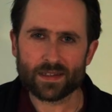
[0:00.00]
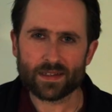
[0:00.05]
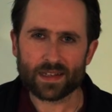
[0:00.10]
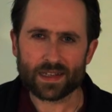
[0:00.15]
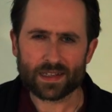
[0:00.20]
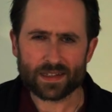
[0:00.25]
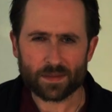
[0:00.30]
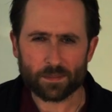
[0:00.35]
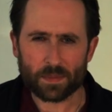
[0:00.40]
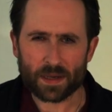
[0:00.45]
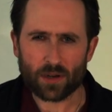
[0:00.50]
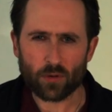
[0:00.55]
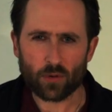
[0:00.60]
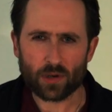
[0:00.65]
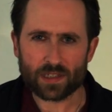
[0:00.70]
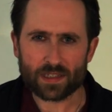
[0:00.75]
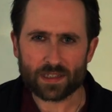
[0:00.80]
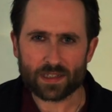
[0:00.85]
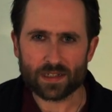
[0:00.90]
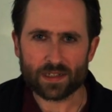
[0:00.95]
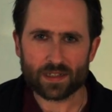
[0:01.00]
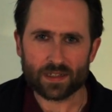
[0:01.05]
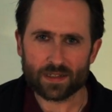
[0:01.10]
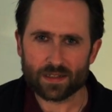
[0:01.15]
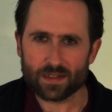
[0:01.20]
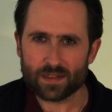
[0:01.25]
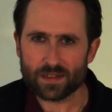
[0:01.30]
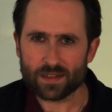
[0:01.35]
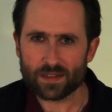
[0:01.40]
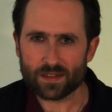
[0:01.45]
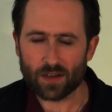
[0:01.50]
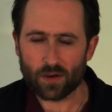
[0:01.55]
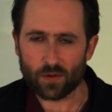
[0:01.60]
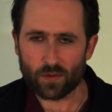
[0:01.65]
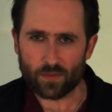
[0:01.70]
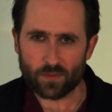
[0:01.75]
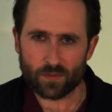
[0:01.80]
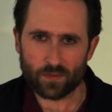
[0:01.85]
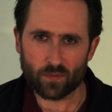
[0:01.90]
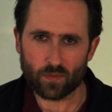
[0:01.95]
That's the big question. So
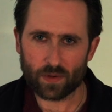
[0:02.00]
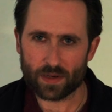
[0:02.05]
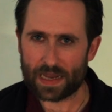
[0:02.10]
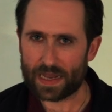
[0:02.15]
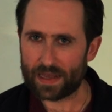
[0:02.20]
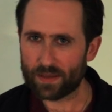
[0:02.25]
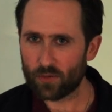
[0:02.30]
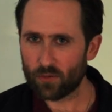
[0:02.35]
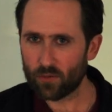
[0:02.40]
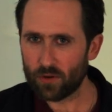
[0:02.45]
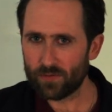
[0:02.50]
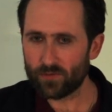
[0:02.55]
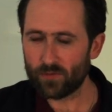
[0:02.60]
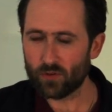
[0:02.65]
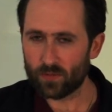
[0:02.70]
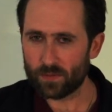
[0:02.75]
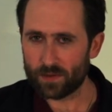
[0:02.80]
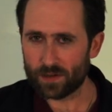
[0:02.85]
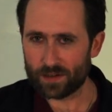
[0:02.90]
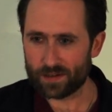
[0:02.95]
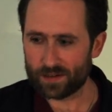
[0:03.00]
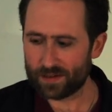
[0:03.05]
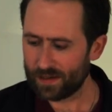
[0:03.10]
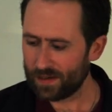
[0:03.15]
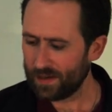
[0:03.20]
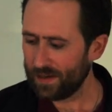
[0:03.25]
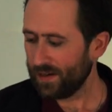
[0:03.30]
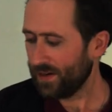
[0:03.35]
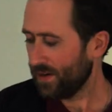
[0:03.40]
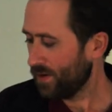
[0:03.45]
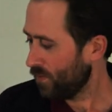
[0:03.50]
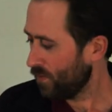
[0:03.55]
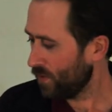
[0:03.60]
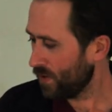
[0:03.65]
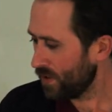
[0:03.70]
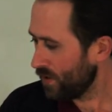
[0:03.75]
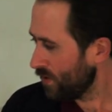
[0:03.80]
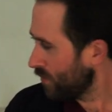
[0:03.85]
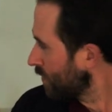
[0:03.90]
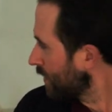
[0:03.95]
we get 3 formulas. When
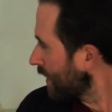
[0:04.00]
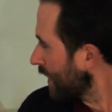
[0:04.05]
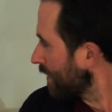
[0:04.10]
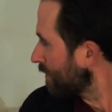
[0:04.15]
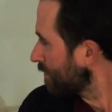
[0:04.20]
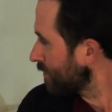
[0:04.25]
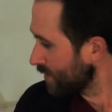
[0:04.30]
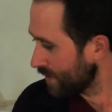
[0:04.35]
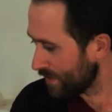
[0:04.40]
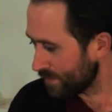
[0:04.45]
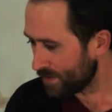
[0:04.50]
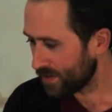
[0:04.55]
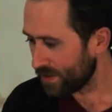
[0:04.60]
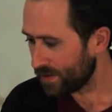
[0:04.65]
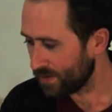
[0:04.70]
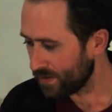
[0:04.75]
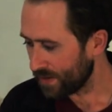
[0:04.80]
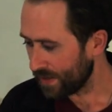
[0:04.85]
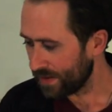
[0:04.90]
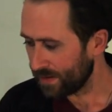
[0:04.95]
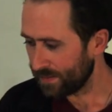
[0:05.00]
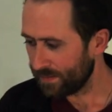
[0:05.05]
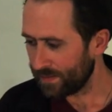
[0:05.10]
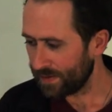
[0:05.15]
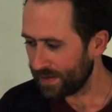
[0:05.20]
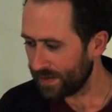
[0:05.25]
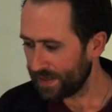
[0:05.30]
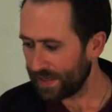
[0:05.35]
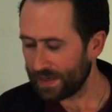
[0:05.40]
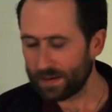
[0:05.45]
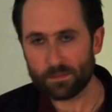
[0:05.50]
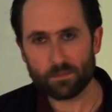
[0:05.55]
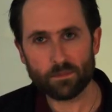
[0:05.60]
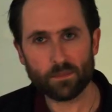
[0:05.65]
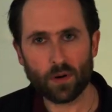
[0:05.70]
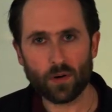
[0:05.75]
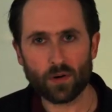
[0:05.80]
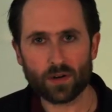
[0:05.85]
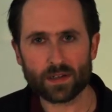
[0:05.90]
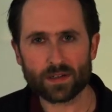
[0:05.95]
you get them shipped to you, you get them in a
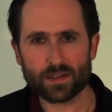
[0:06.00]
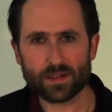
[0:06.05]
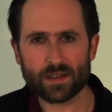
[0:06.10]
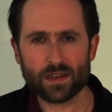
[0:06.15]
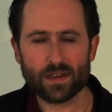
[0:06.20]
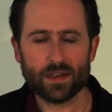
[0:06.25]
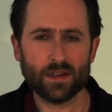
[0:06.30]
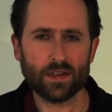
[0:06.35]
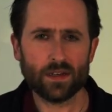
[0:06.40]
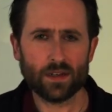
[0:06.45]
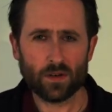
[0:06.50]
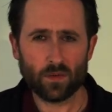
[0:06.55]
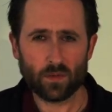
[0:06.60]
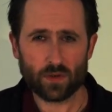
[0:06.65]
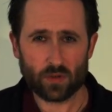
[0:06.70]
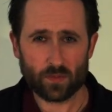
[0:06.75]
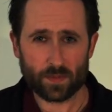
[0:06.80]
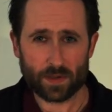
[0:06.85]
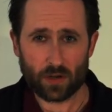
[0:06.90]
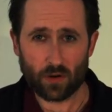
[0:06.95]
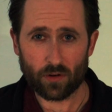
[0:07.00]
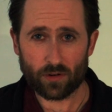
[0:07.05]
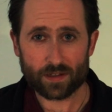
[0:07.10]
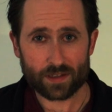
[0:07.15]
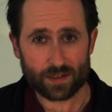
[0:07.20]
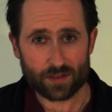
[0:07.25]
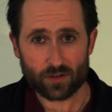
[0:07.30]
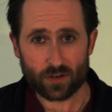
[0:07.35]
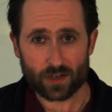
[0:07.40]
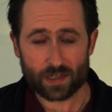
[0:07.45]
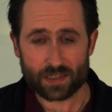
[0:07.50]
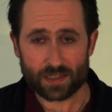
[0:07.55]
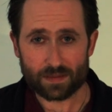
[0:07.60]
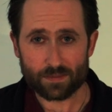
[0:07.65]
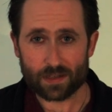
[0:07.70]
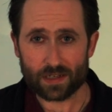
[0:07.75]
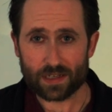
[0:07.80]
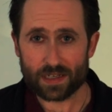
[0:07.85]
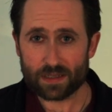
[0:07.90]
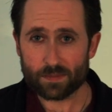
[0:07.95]
box, which will be concentrated, but
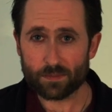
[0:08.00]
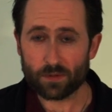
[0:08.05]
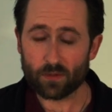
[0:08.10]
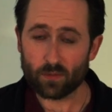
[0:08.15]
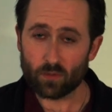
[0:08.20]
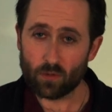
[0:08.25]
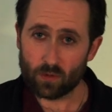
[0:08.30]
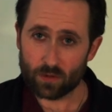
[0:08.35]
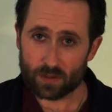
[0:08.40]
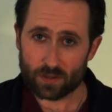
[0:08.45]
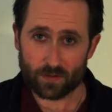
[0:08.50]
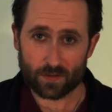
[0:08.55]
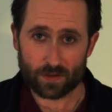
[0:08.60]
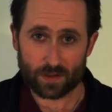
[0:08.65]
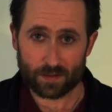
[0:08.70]
you need to put water in